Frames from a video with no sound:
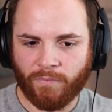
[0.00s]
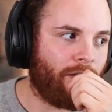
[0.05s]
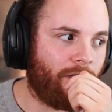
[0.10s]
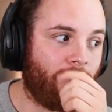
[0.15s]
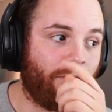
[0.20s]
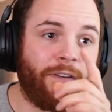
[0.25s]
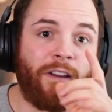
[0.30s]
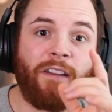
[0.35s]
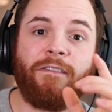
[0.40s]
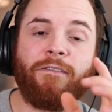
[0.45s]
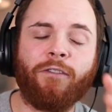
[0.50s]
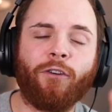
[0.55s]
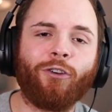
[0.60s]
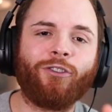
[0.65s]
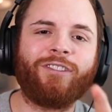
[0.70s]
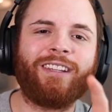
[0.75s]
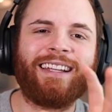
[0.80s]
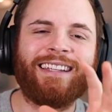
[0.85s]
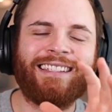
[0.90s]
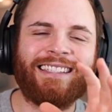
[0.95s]
the very
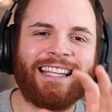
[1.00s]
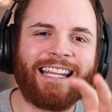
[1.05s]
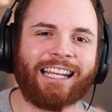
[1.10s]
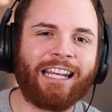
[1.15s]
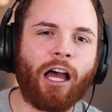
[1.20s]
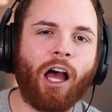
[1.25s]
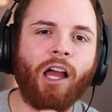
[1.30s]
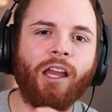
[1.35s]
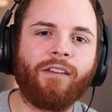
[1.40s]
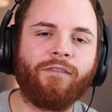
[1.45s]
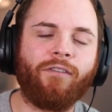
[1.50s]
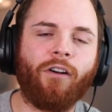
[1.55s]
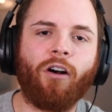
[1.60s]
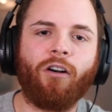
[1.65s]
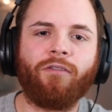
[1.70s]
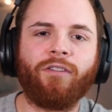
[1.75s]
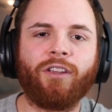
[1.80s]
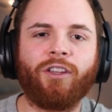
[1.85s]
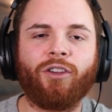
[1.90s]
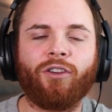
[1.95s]
first thing is to not
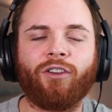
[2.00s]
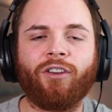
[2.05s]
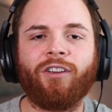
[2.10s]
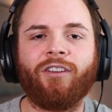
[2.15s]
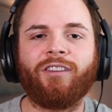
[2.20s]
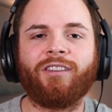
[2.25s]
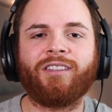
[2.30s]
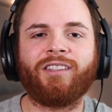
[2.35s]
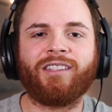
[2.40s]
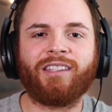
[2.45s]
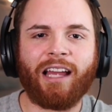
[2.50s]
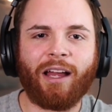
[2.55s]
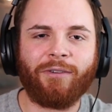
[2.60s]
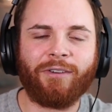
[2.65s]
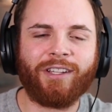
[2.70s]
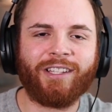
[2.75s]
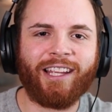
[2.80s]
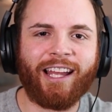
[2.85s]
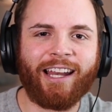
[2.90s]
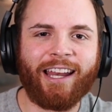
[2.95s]
evolve your sound
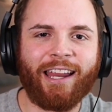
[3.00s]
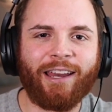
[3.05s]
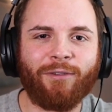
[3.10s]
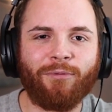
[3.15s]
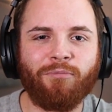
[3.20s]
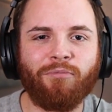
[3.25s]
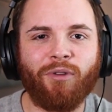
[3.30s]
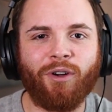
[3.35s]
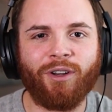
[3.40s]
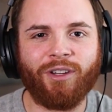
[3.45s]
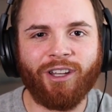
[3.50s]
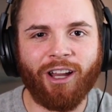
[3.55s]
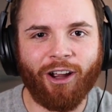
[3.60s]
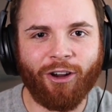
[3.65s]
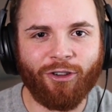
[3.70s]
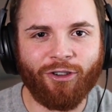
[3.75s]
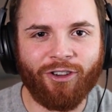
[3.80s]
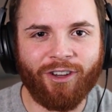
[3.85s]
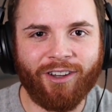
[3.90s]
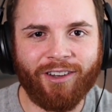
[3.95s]
design and
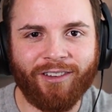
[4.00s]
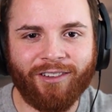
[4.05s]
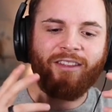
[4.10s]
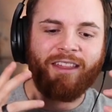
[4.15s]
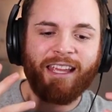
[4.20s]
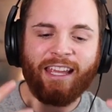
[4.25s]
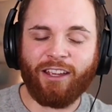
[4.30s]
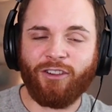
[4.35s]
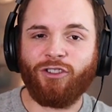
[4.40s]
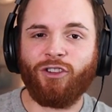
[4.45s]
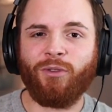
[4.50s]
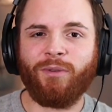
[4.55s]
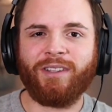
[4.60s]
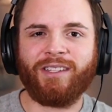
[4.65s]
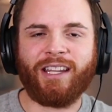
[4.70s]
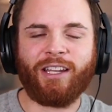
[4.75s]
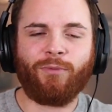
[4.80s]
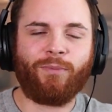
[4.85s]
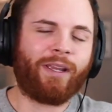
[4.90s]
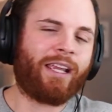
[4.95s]
production. The issue is
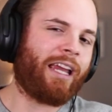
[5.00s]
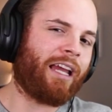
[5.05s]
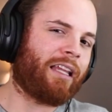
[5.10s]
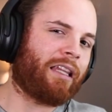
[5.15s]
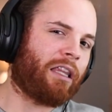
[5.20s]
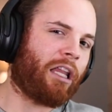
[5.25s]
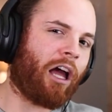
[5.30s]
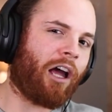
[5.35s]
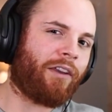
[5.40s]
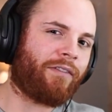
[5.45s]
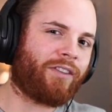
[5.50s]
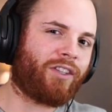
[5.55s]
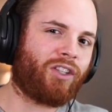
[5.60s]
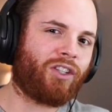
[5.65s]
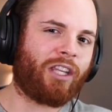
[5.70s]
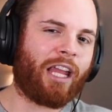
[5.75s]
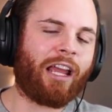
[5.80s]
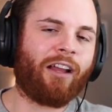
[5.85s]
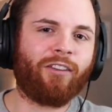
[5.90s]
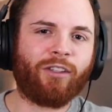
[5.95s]
then we get a lot of
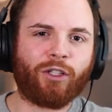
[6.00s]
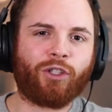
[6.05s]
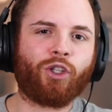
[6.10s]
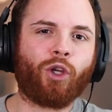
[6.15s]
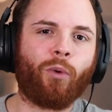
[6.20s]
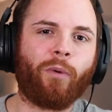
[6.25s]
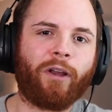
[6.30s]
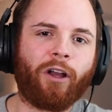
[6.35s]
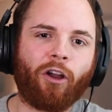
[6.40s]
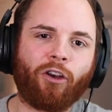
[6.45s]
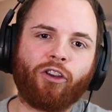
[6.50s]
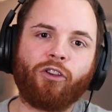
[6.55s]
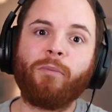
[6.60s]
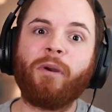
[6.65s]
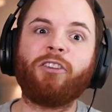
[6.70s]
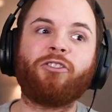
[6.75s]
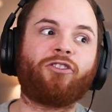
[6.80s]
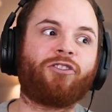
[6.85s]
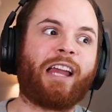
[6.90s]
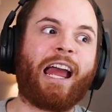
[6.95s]
staleness going on. You
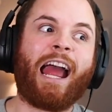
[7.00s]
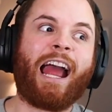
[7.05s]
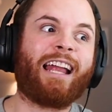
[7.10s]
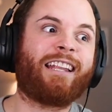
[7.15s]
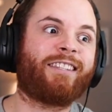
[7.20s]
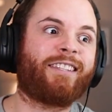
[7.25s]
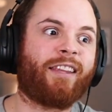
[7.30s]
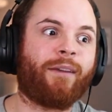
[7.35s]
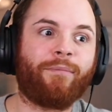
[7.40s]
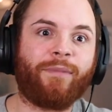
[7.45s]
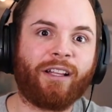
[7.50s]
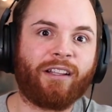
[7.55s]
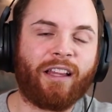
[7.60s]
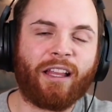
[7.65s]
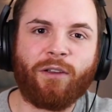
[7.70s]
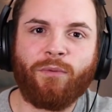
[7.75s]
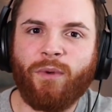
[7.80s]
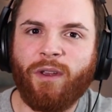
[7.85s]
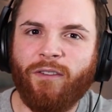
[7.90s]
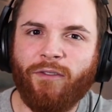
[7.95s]
might just add something
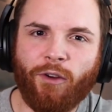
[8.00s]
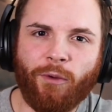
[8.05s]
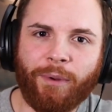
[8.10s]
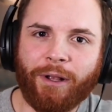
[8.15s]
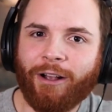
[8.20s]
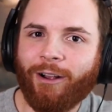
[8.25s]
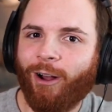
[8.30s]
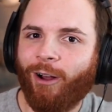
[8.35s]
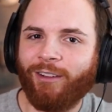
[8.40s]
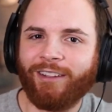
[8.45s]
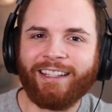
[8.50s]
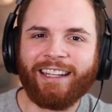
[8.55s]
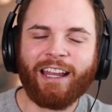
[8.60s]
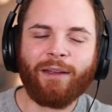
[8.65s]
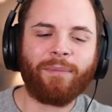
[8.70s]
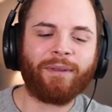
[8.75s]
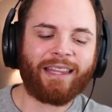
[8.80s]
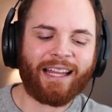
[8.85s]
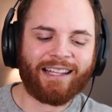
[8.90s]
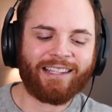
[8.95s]
like reverb and call it a day,
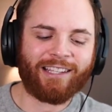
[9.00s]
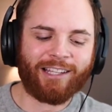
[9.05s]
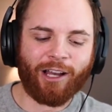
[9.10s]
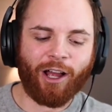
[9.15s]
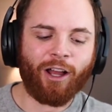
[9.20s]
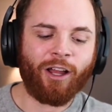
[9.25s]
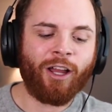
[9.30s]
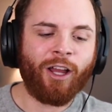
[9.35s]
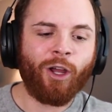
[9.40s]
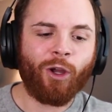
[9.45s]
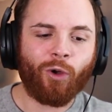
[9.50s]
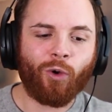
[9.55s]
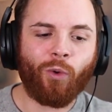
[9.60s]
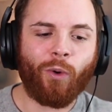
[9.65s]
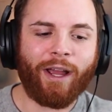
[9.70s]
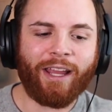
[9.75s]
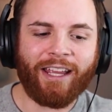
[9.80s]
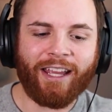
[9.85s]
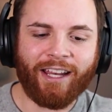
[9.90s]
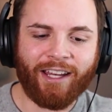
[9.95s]
but that's not
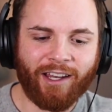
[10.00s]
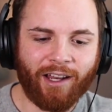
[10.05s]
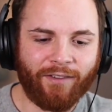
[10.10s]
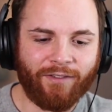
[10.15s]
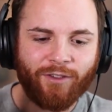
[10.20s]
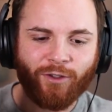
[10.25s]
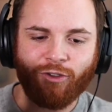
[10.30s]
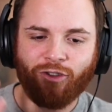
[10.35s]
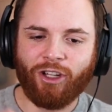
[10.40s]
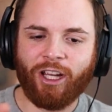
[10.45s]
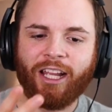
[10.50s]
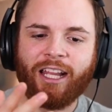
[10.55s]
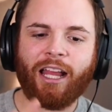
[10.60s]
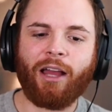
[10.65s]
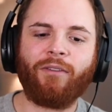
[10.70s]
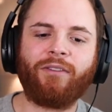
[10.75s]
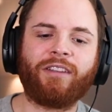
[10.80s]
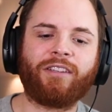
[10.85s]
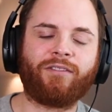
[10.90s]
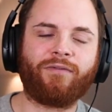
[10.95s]
quite enough. So check
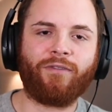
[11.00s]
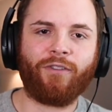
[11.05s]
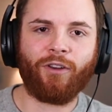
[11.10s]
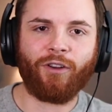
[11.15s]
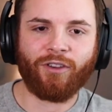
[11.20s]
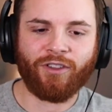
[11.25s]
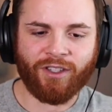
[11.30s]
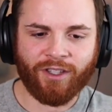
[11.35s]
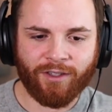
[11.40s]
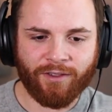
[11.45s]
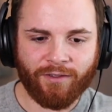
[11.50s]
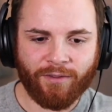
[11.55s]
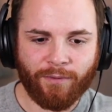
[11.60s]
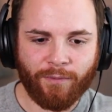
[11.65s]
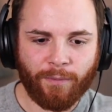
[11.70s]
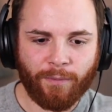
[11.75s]
out this verse.